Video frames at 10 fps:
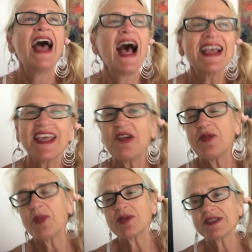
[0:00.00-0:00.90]
I can't
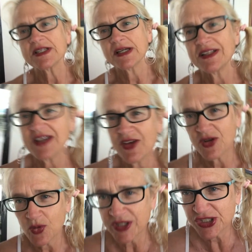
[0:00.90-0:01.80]
remember exactly how the
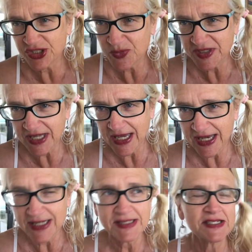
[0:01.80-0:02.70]
question was
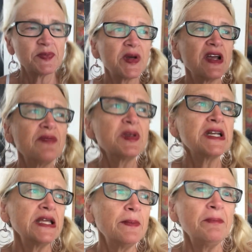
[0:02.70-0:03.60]
asked, but I've
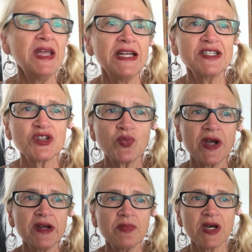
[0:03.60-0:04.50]
been meaning to
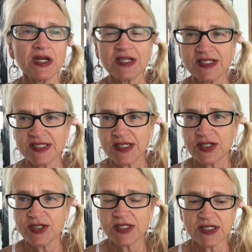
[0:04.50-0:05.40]
write about it because
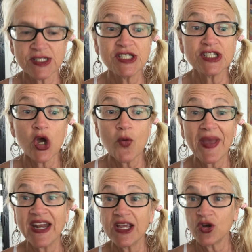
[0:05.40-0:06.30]
there's so
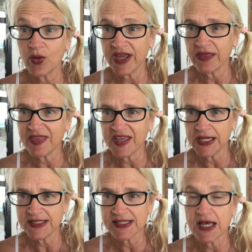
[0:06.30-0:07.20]
many great
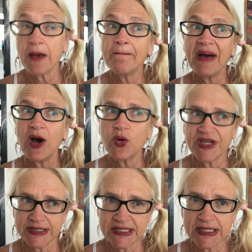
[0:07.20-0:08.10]
things about
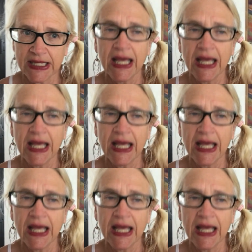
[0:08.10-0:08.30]
it.